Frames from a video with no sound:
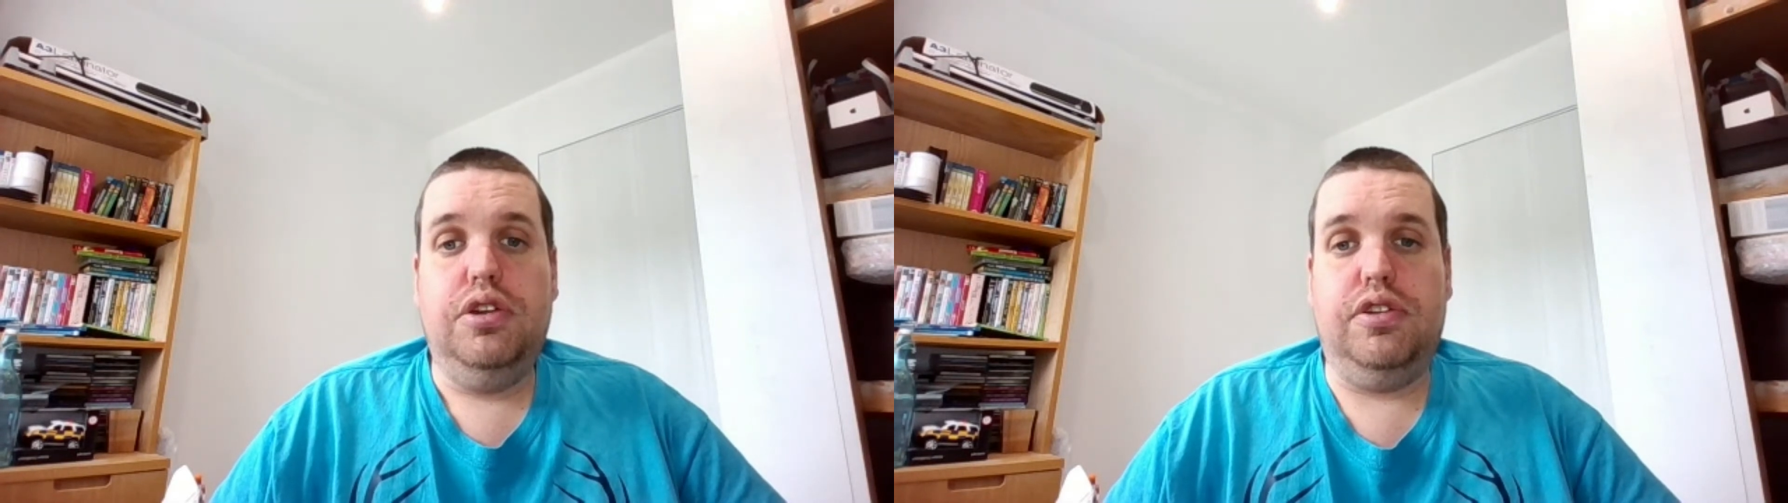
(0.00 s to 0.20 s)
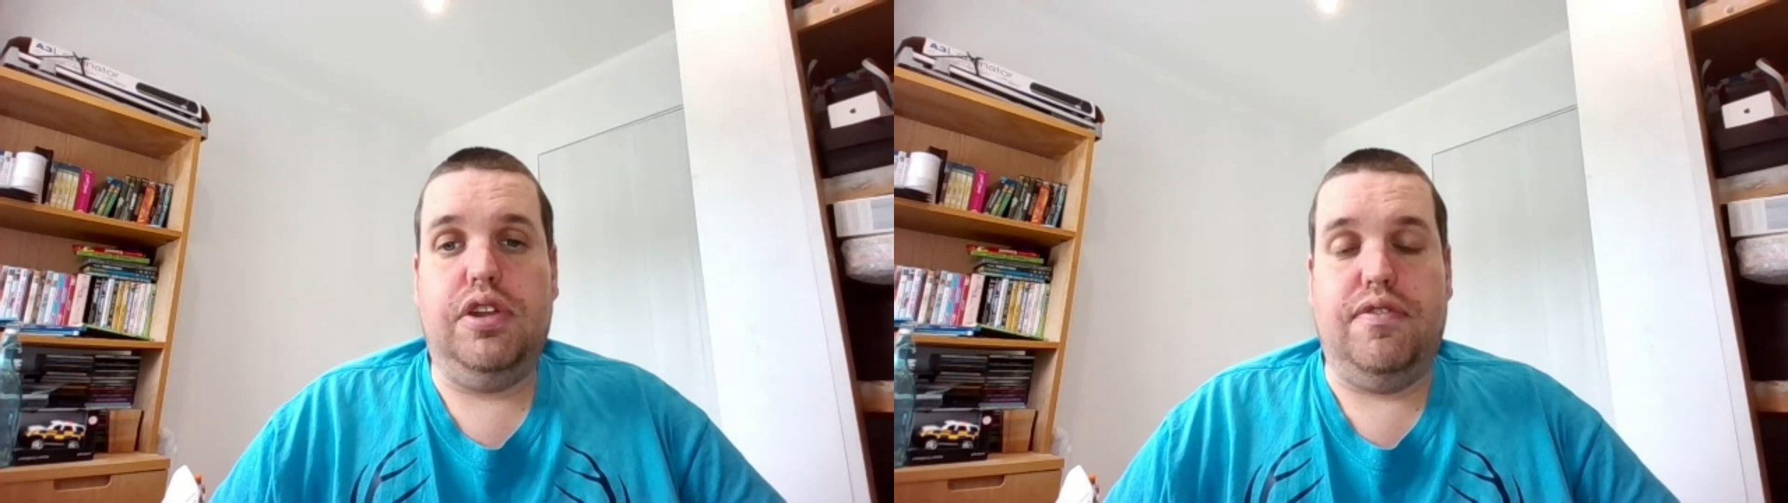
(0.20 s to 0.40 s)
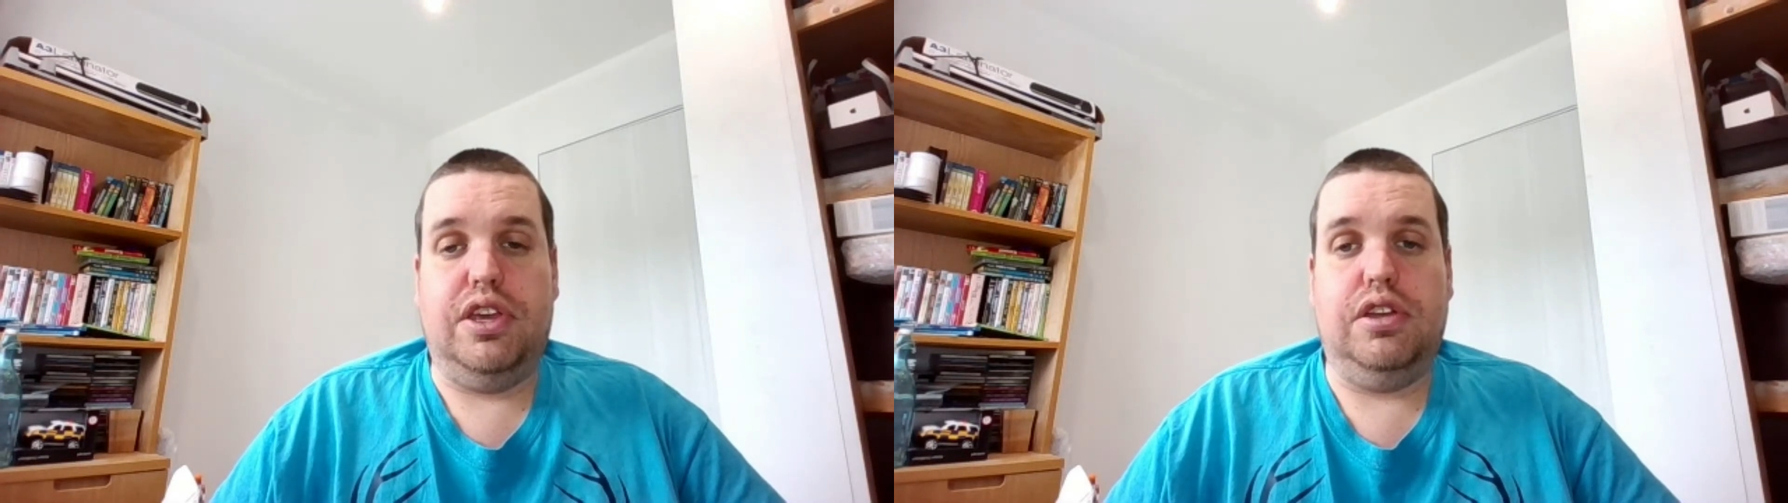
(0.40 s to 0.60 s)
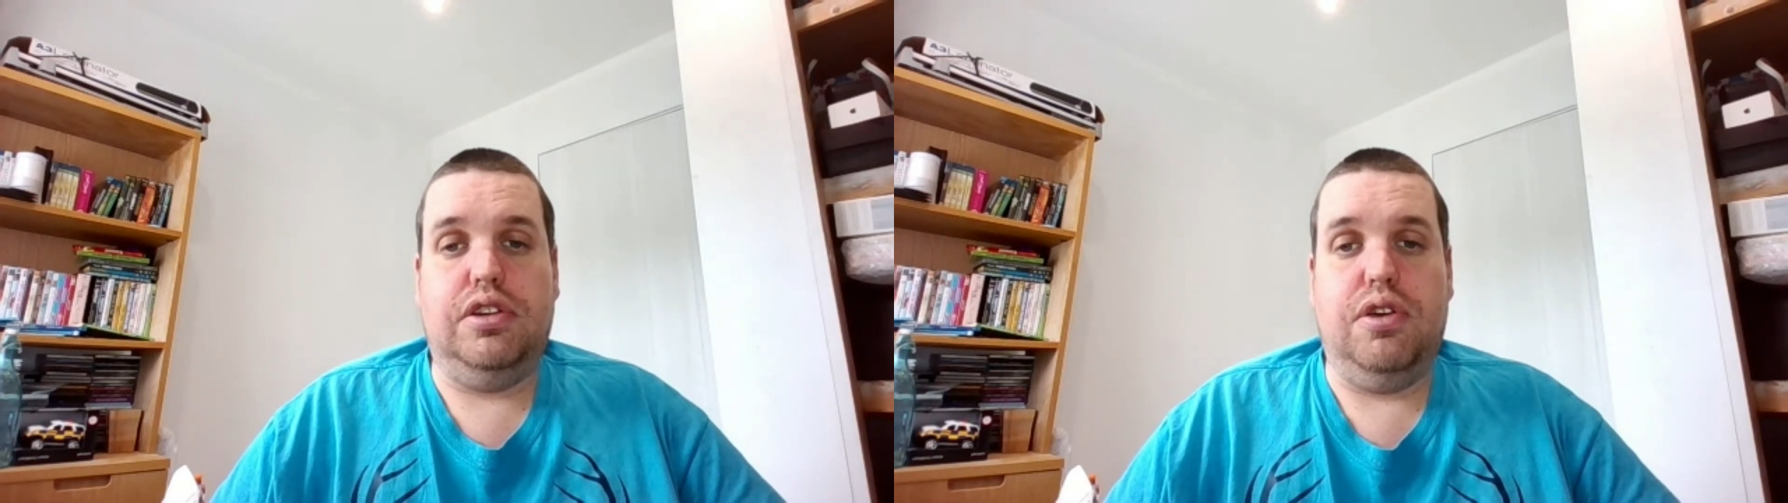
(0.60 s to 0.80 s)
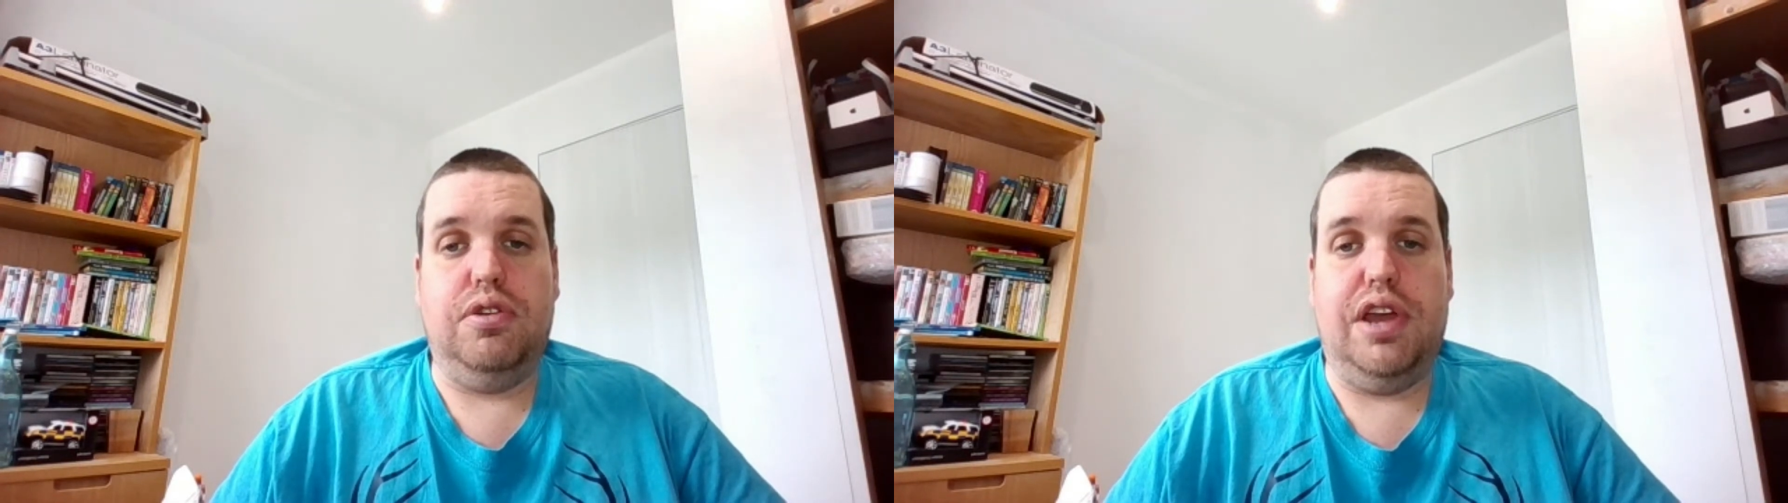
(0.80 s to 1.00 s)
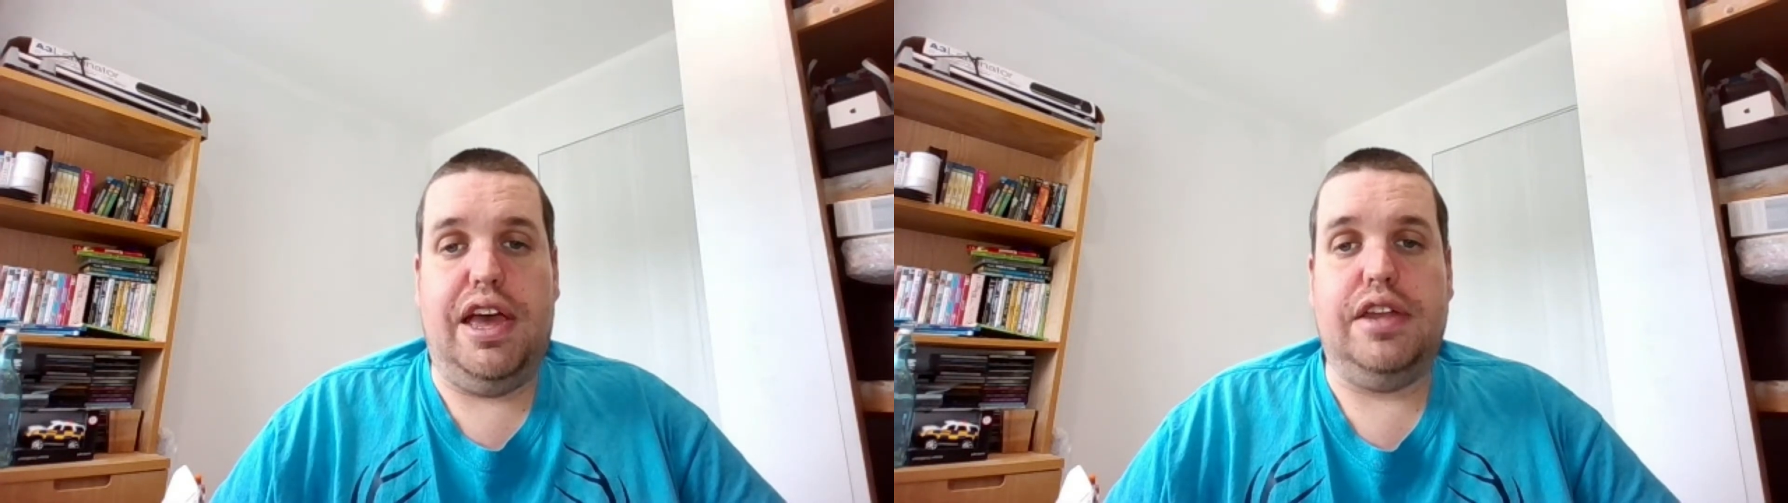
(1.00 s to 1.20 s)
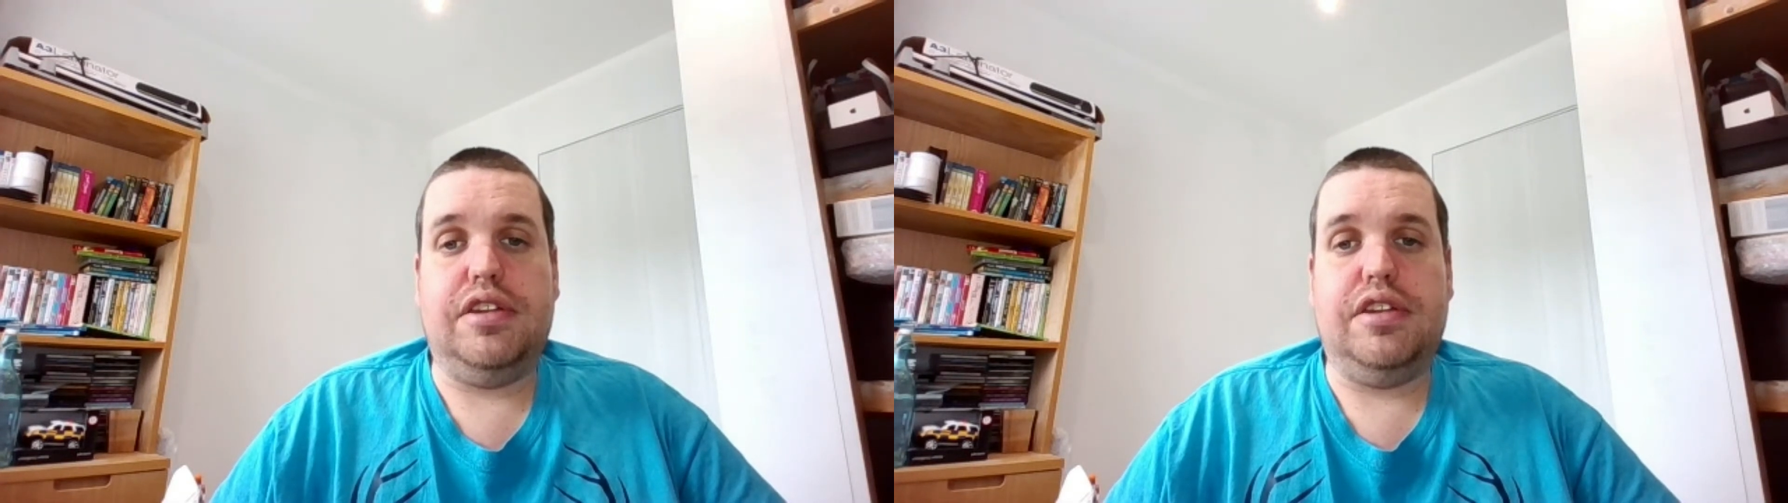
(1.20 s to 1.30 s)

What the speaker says: something known as